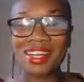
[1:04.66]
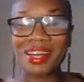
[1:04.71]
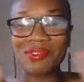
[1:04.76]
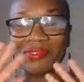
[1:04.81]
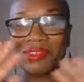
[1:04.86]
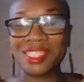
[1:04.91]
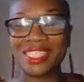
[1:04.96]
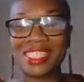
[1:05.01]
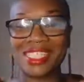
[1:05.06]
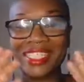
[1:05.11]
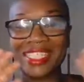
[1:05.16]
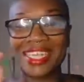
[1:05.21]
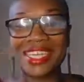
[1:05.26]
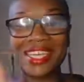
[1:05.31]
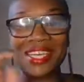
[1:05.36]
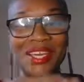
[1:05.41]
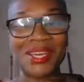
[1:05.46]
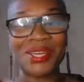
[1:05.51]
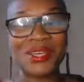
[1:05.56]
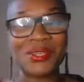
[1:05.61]
lovely to
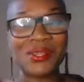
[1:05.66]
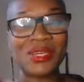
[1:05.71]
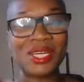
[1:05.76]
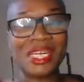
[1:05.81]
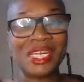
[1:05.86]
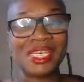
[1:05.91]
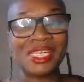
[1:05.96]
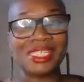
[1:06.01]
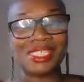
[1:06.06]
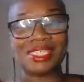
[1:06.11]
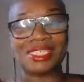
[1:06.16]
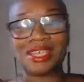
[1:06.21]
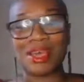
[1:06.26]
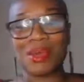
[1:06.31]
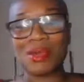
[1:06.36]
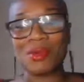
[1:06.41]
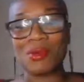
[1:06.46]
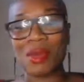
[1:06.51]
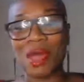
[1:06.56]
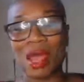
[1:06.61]
see you.
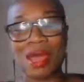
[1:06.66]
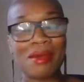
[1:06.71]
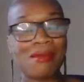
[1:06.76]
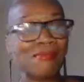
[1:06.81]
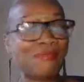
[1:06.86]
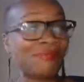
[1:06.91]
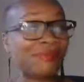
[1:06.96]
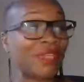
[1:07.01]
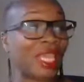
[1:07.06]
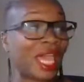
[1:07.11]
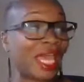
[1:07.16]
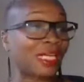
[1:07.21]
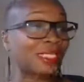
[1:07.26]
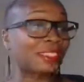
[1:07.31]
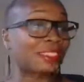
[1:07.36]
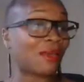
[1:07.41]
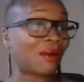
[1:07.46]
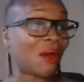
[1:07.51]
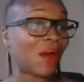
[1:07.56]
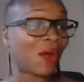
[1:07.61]
So, I'm a
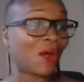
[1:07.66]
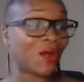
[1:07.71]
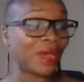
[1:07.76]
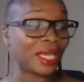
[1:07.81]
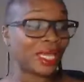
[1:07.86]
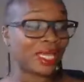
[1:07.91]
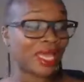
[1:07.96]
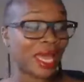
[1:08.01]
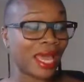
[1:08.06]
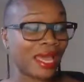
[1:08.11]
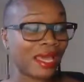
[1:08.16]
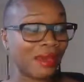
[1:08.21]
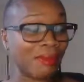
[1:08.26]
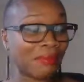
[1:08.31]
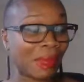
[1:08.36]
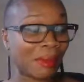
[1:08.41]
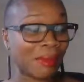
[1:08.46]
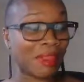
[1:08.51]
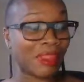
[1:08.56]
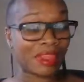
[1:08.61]

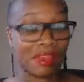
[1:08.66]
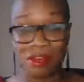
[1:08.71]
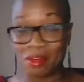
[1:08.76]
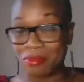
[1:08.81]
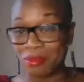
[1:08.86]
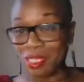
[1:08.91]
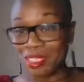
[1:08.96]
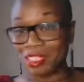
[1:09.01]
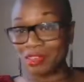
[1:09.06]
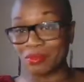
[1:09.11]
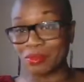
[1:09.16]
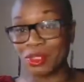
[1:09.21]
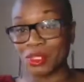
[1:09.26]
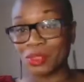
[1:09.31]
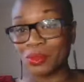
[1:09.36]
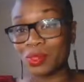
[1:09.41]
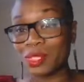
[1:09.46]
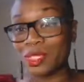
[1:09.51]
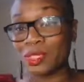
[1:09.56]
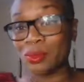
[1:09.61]
therapist. I've been
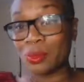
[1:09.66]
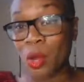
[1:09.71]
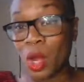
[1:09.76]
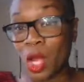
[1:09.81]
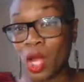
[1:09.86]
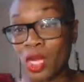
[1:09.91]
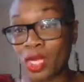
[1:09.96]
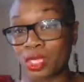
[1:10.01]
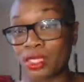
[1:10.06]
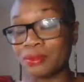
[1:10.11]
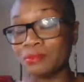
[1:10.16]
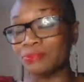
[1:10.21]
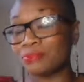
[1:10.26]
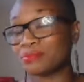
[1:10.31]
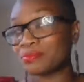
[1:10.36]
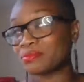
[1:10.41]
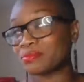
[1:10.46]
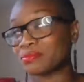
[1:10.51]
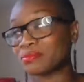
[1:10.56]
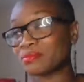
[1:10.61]
doing this work
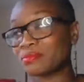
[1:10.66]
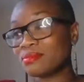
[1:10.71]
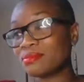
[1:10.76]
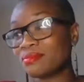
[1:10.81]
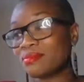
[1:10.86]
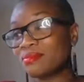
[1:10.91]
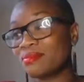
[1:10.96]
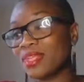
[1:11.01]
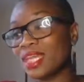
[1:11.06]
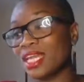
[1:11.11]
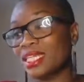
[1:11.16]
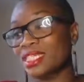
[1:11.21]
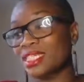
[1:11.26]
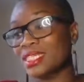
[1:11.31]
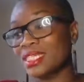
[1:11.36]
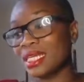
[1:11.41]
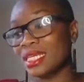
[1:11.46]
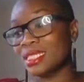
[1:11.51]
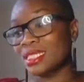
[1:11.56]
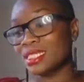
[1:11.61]

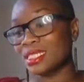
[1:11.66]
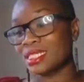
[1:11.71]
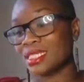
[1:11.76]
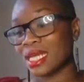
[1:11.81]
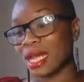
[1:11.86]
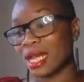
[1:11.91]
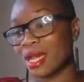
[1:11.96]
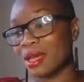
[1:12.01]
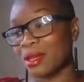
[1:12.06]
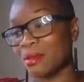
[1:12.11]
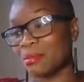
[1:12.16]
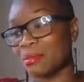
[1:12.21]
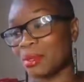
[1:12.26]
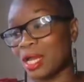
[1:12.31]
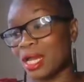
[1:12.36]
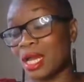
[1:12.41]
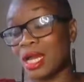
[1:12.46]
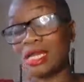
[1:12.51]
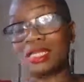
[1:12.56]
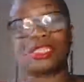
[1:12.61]
since I
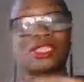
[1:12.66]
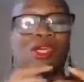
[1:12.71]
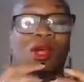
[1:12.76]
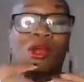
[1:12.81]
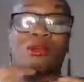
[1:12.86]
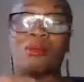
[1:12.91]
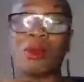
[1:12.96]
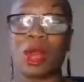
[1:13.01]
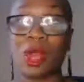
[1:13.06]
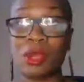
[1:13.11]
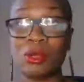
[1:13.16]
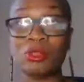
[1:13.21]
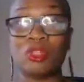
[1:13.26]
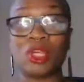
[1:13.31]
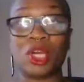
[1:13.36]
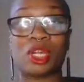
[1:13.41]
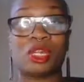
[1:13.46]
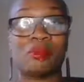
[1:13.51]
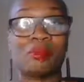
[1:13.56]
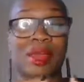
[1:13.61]
started my own
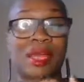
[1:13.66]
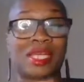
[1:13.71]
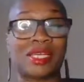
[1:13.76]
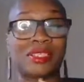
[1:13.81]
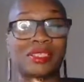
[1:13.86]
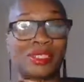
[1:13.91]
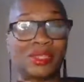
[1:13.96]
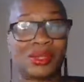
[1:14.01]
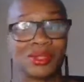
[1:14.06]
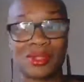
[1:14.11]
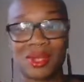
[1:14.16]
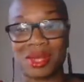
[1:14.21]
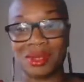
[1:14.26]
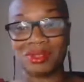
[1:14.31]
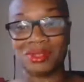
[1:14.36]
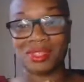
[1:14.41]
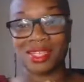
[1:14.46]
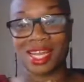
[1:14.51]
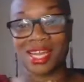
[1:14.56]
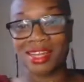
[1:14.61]
journey back in
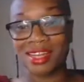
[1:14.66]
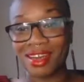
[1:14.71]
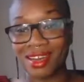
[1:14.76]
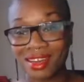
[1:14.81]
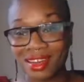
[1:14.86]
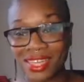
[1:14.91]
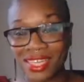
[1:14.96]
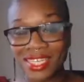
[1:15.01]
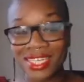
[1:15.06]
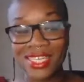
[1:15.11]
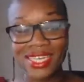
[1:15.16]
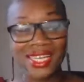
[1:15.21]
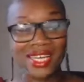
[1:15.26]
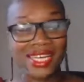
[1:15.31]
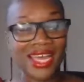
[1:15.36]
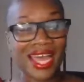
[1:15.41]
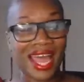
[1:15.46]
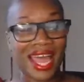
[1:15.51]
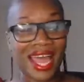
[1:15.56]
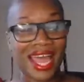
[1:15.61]
2009.
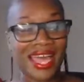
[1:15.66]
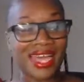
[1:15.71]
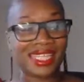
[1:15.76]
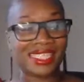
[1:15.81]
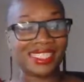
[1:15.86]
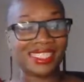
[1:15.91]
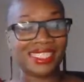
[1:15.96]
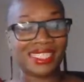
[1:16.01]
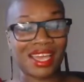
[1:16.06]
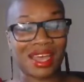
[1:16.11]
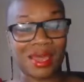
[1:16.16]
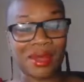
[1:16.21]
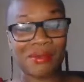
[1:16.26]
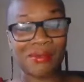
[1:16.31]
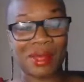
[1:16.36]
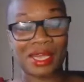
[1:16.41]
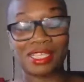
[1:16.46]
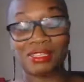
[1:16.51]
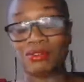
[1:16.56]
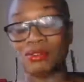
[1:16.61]
And
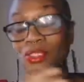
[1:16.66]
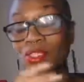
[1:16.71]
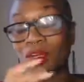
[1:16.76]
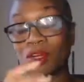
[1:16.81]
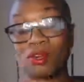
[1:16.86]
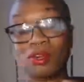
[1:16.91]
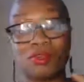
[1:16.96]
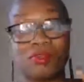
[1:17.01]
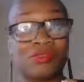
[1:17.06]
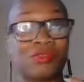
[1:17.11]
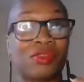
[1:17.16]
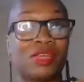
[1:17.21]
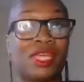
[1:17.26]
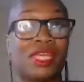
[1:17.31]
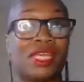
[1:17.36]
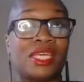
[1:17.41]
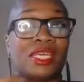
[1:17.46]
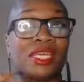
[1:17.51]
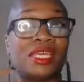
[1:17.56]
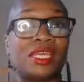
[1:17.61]
as a result of
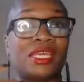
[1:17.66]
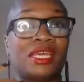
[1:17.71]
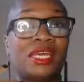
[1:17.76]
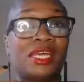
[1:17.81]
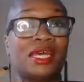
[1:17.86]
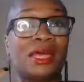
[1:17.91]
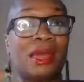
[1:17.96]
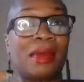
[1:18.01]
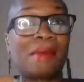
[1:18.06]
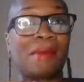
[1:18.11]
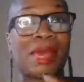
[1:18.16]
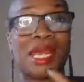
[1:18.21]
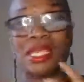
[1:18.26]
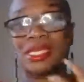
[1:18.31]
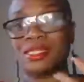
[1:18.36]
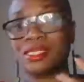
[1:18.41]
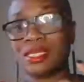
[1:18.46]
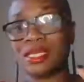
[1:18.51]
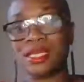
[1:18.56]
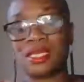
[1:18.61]
the
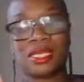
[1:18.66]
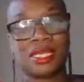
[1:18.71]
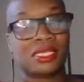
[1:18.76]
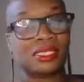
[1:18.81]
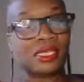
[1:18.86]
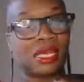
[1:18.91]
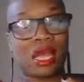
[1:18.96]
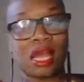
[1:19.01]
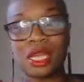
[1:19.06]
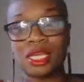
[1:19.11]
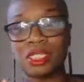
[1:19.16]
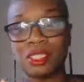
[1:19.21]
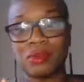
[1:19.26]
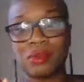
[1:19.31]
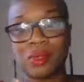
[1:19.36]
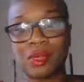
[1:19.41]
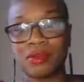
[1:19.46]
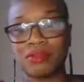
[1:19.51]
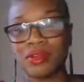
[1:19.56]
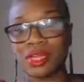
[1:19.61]
amazing things that I
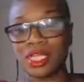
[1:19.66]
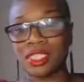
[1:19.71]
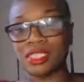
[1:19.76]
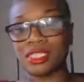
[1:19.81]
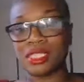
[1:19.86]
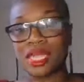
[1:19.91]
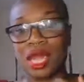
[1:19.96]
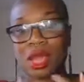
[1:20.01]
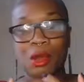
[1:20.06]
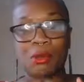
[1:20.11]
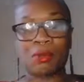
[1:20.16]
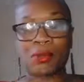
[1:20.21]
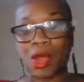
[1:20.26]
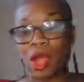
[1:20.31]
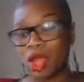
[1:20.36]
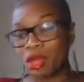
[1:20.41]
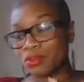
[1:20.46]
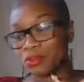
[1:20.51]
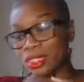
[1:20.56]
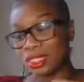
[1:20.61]
experienced, the help that
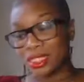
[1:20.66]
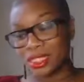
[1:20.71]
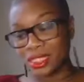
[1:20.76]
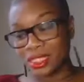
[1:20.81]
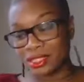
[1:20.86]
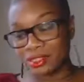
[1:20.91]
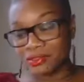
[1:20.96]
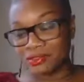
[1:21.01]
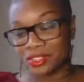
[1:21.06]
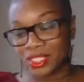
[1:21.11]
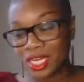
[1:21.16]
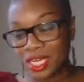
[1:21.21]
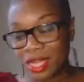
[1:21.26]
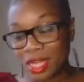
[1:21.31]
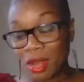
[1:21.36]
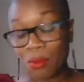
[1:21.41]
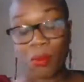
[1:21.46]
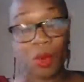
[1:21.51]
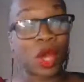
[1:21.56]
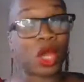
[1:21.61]
I received,
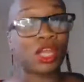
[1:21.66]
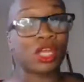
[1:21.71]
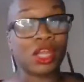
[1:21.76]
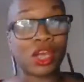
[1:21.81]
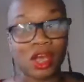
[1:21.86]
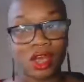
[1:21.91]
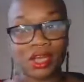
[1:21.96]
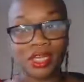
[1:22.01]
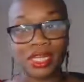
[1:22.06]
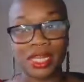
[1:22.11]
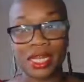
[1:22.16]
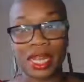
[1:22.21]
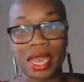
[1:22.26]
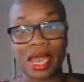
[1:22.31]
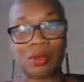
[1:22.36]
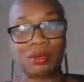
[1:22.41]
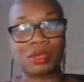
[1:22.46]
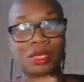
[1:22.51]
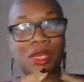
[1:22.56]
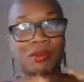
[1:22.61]
and what I learned, and
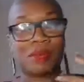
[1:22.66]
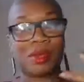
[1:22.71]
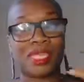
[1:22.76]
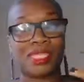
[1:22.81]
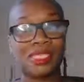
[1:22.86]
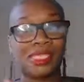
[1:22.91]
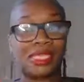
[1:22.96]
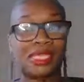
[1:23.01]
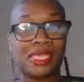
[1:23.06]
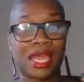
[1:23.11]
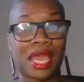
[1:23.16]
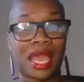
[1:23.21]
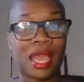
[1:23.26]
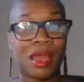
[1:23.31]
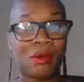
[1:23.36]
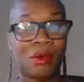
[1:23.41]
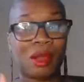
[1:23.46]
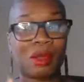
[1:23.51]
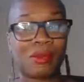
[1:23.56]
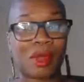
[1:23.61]
how
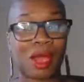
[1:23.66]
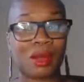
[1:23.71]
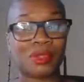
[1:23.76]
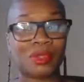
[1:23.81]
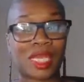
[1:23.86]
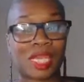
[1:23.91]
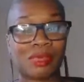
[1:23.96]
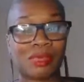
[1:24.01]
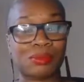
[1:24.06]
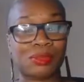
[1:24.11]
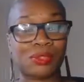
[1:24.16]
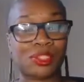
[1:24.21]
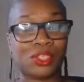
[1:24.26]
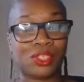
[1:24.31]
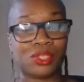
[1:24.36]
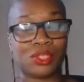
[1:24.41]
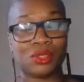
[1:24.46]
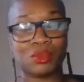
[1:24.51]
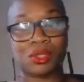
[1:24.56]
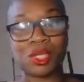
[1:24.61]
I was able
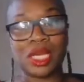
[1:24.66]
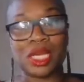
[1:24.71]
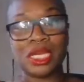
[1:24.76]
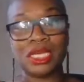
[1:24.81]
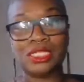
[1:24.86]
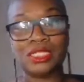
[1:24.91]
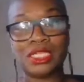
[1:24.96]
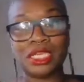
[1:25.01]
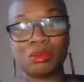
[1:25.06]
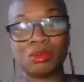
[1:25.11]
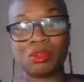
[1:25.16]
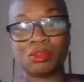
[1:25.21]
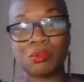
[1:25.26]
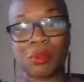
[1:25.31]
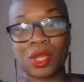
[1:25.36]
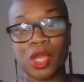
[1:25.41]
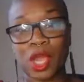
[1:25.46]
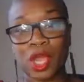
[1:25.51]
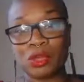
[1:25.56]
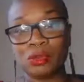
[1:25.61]
to deal with
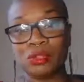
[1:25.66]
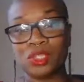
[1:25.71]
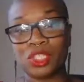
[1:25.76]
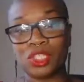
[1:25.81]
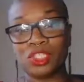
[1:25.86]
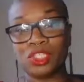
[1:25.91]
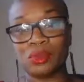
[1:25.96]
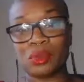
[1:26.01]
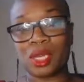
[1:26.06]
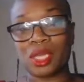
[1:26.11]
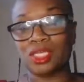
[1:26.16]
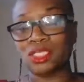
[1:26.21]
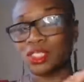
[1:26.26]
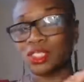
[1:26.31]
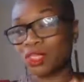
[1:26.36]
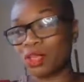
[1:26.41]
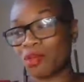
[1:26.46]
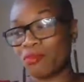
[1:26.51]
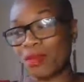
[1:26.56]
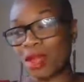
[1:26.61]
my own
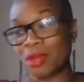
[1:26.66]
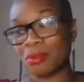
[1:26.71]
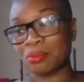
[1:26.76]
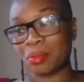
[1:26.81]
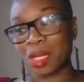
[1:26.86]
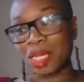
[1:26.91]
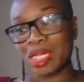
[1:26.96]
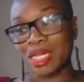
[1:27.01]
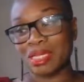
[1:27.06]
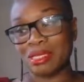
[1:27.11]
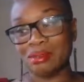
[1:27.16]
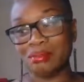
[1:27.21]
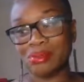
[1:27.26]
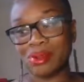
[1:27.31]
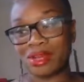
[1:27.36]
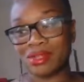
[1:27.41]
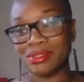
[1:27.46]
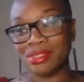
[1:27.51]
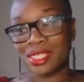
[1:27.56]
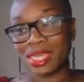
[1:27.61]
situation around my healing
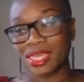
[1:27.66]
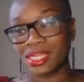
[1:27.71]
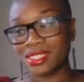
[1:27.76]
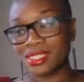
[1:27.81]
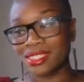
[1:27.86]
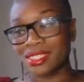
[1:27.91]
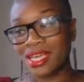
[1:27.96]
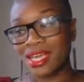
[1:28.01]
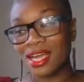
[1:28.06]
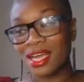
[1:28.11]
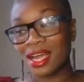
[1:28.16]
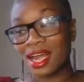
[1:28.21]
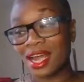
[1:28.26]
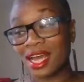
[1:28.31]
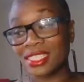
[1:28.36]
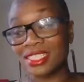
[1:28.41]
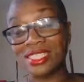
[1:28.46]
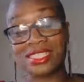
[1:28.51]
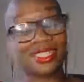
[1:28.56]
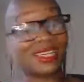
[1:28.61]
process,
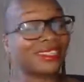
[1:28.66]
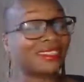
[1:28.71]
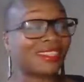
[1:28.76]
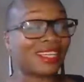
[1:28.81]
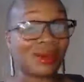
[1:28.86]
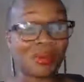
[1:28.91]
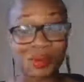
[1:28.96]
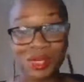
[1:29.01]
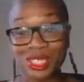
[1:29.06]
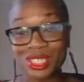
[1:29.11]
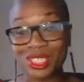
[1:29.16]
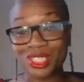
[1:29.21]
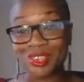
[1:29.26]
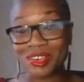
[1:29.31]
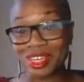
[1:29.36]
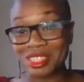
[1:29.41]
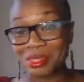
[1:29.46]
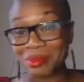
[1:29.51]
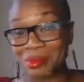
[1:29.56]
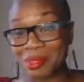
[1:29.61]
I decided that I wanted to
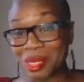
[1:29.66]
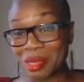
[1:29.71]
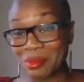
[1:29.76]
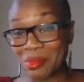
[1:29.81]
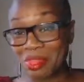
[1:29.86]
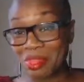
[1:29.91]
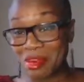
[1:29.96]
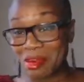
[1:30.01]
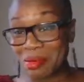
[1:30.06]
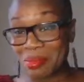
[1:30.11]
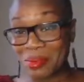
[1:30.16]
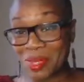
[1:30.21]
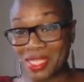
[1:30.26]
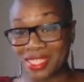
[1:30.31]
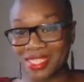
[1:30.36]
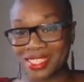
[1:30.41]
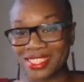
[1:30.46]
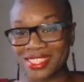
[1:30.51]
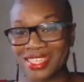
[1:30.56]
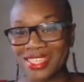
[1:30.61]
train to become a
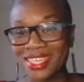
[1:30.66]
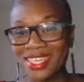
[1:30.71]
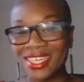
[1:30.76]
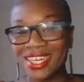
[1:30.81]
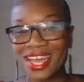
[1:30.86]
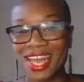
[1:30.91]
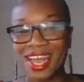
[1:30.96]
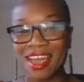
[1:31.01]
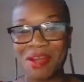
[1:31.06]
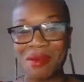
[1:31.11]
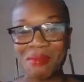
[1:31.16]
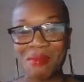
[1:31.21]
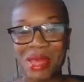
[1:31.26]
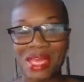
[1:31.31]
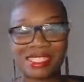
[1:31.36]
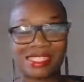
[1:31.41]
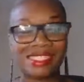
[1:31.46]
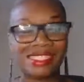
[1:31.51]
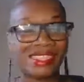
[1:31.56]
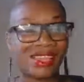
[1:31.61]
therapist.
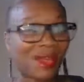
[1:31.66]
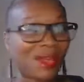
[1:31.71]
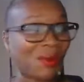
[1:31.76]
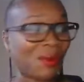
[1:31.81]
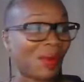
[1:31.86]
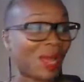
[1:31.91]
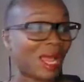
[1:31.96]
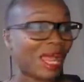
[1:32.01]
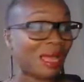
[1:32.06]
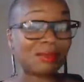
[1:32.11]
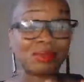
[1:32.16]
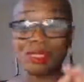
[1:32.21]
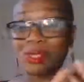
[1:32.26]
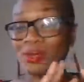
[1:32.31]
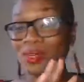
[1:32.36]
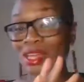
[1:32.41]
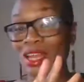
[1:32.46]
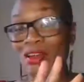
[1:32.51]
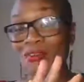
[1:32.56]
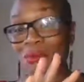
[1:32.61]
And so I
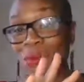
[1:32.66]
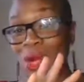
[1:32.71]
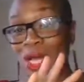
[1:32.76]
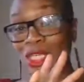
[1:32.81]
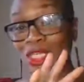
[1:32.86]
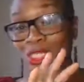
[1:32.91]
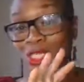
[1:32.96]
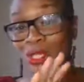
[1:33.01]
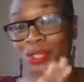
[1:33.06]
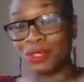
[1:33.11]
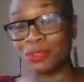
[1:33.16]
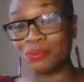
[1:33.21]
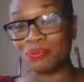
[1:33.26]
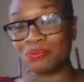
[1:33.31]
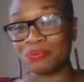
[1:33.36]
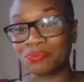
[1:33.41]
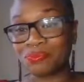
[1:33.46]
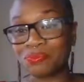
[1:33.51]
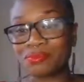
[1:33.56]
absolutely love what I do.